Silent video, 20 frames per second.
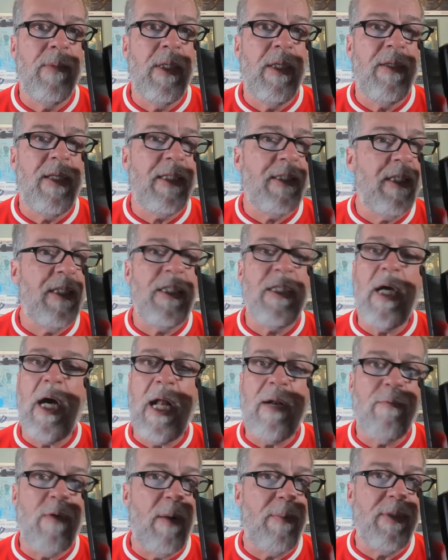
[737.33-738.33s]
This is
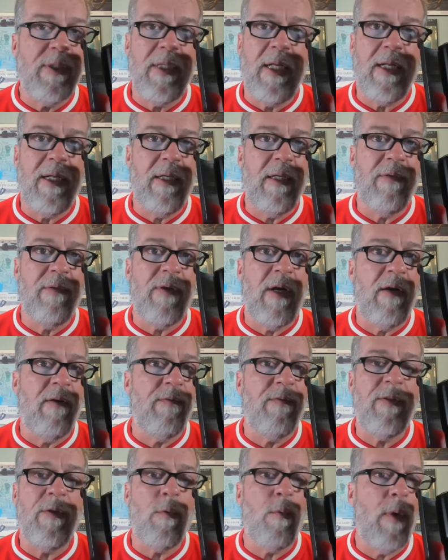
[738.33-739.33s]
not representative
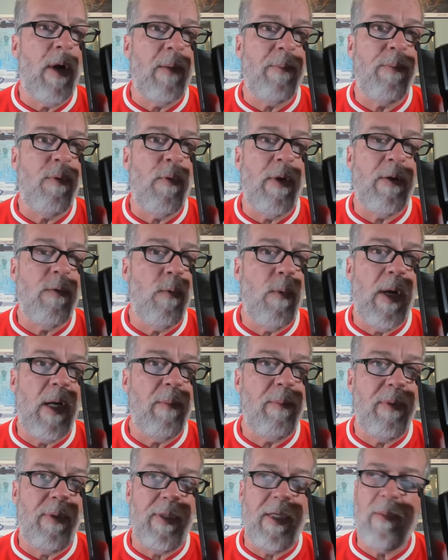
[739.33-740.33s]
of the
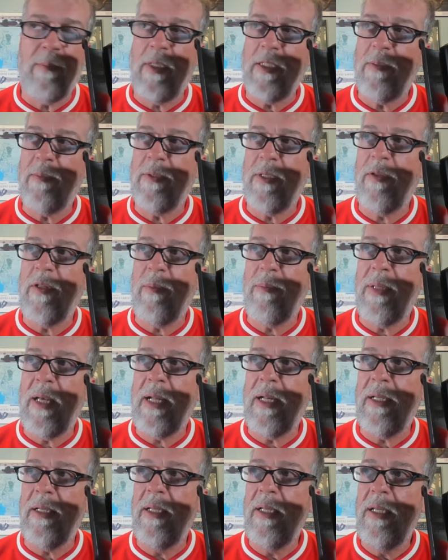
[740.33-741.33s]
1.1 billion Muslims on the
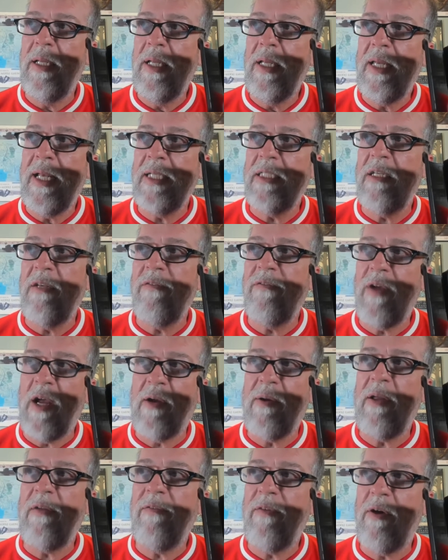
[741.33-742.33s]
planet. It's a
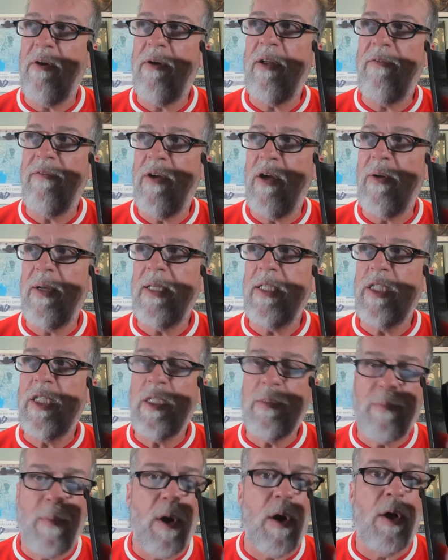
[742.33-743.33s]
very, very, very
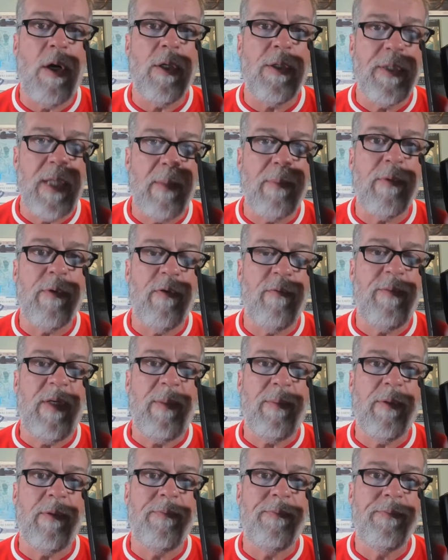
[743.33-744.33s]
small number of
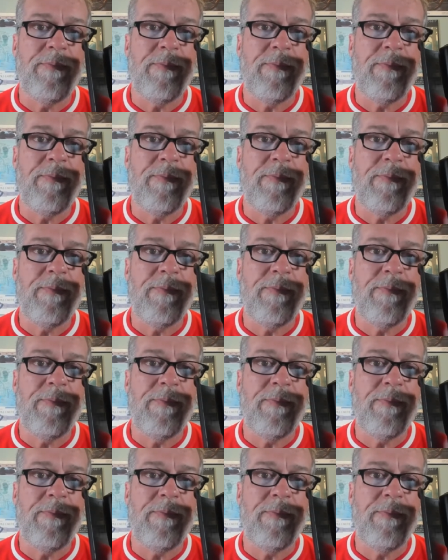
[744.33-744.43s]
people.